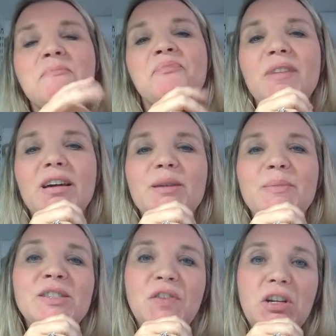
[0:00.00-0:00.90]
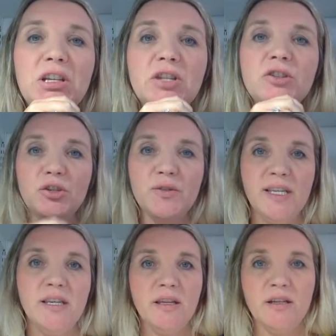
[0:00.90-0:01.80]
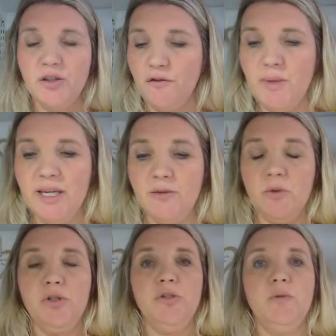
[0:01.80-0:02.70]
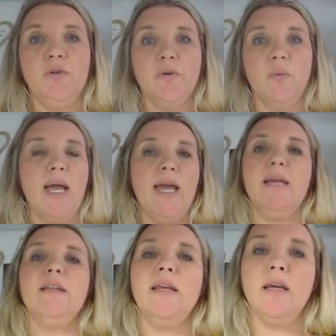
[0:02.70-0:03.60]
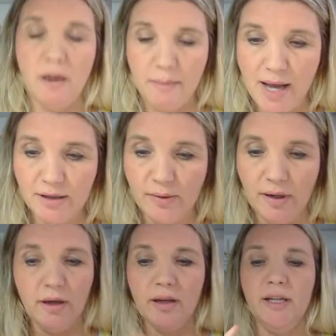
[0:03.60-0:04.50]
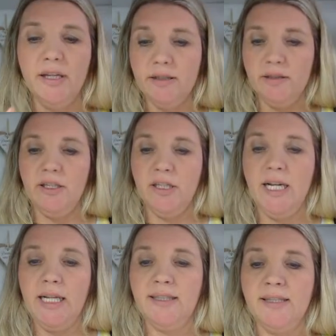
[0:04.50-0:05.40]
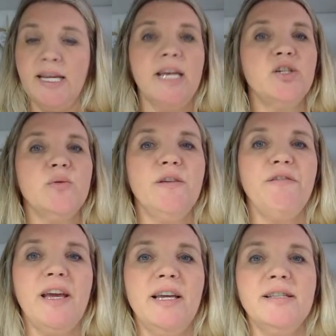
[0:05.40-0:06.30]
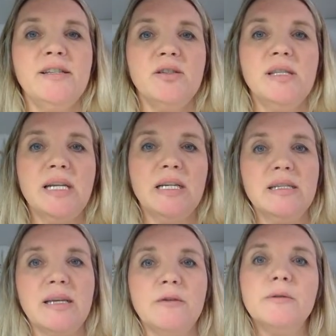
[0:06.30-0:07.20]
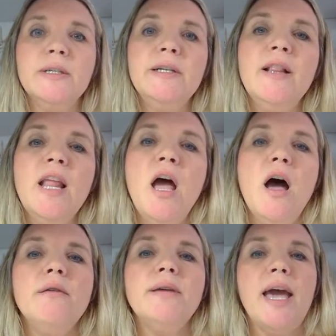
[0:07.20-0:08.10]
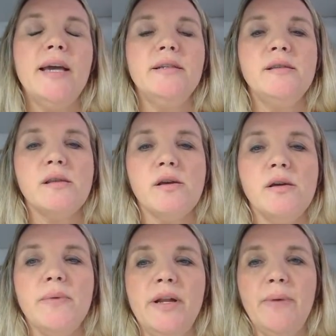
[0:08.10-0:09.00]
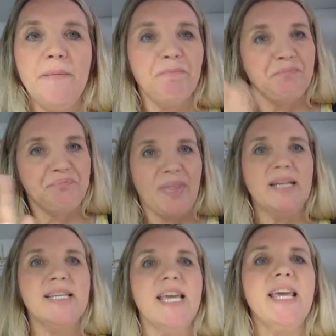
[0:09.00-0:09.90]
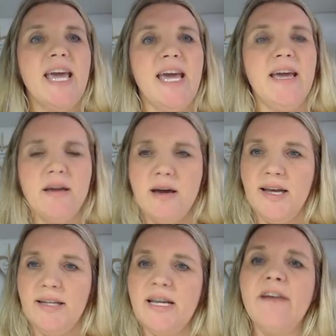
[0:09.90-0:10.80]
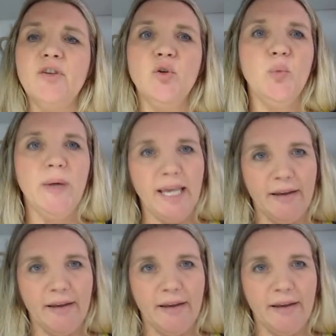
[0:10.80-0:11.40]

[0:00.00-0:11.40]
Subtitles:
It's funny, you see things you've missed once you look away and then come back to it, and it stares you in the face. It just stands out. Okay, so anyway, take care and have a good week,